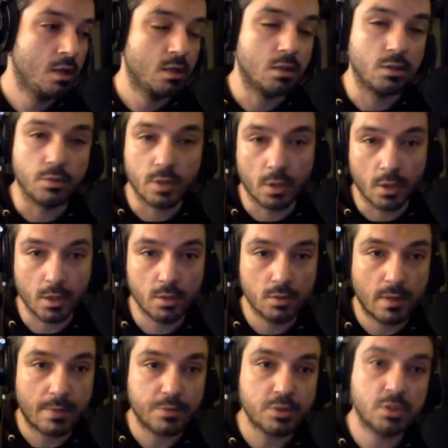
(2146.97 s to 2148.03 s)
You can argue the
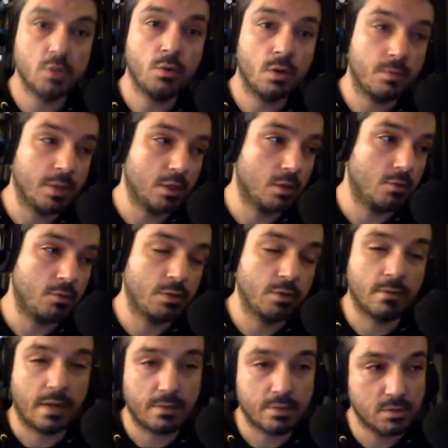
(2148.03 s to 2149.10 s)
Raptors don't want to be good.
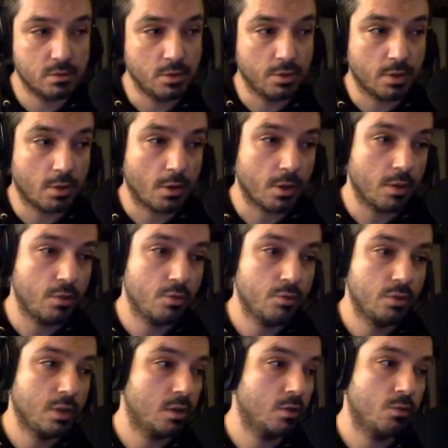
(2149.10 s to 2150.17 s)
You can argue,
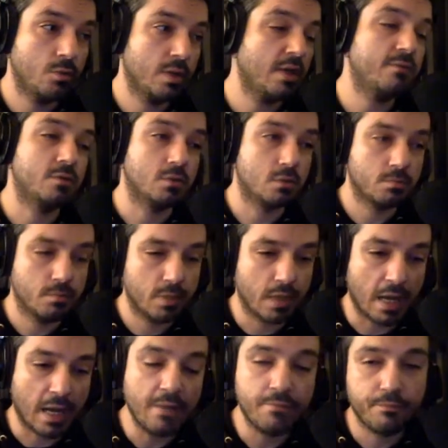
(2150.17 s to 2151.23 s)
whatever. But
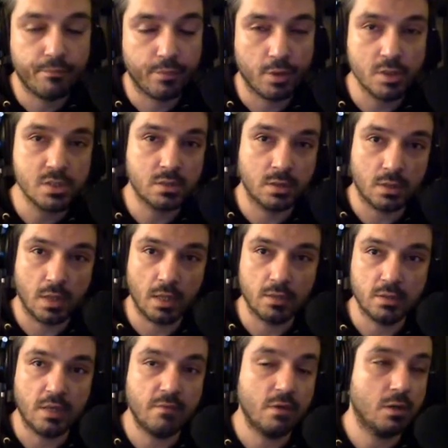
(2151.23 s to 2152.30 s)
I personally think
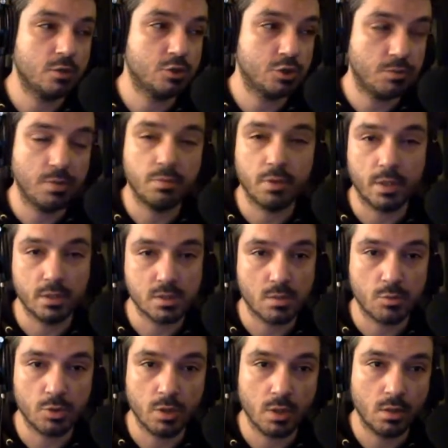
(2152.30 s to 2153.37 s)
Davion should be playing
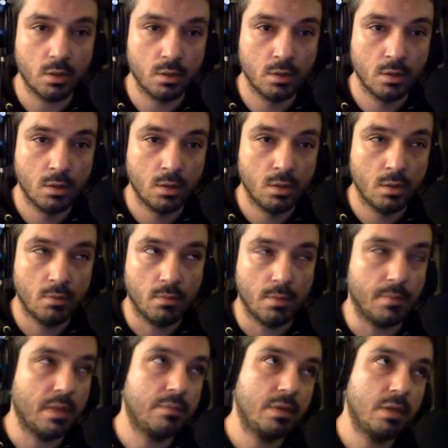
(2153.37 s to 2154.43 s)
summer league. But
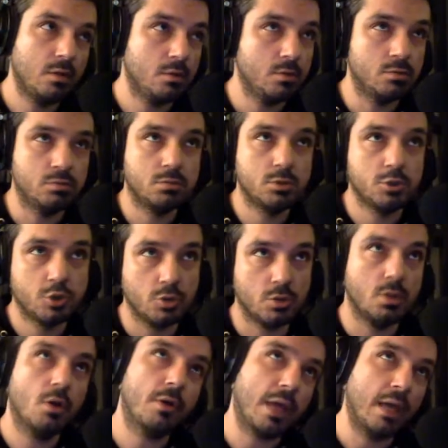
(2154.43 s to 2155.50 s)
maybe you should.
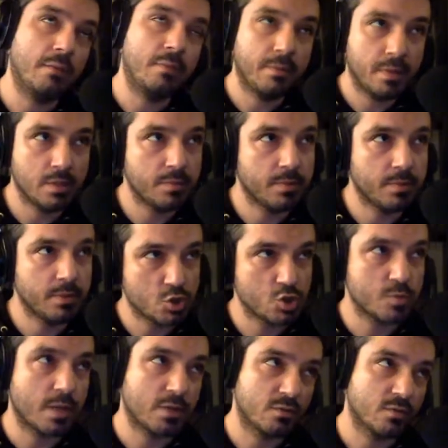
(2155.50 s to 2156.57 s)
Okay, maybe it'd be
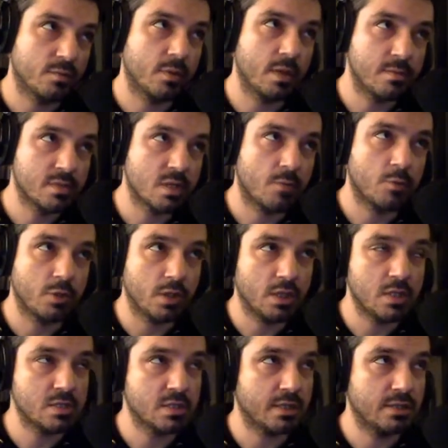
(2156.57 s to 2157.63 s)
disrespectful to play him summer league.
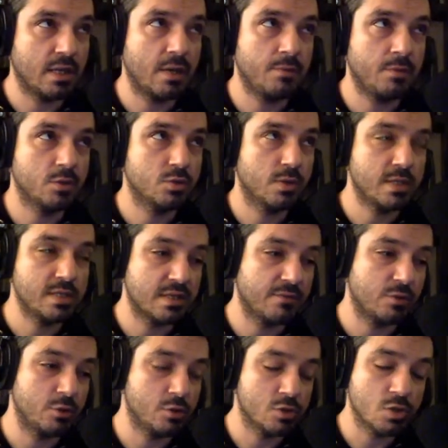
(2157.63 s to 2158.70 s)
He's like damn near 27
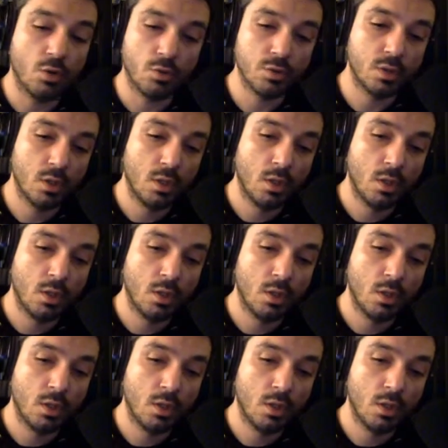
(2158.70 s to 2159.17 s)
years old,